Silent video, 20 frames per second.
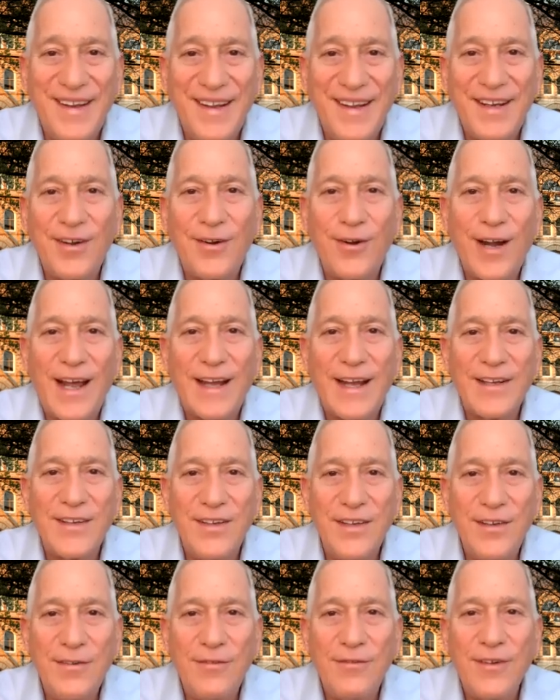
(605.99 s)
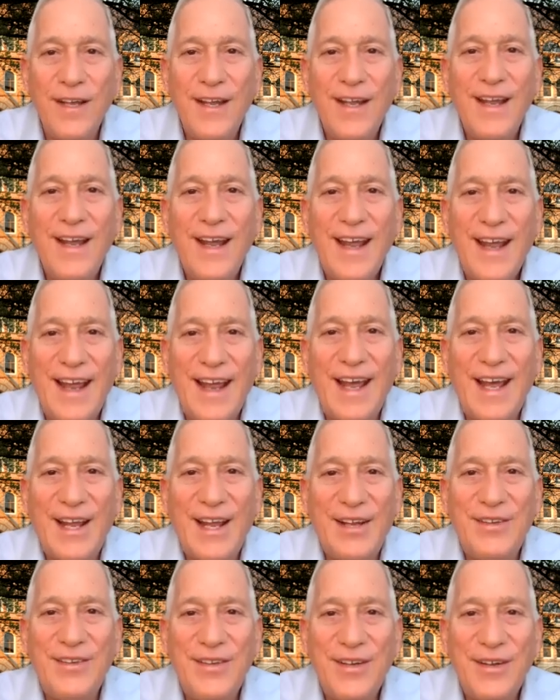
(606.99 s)
interactive
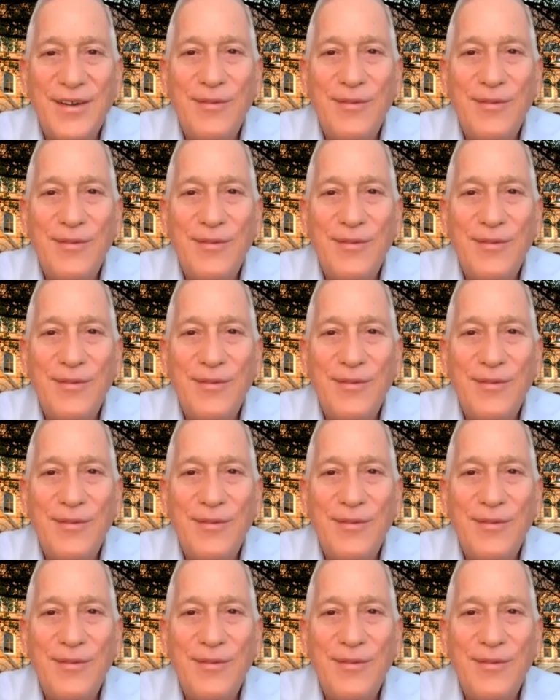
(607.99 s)
and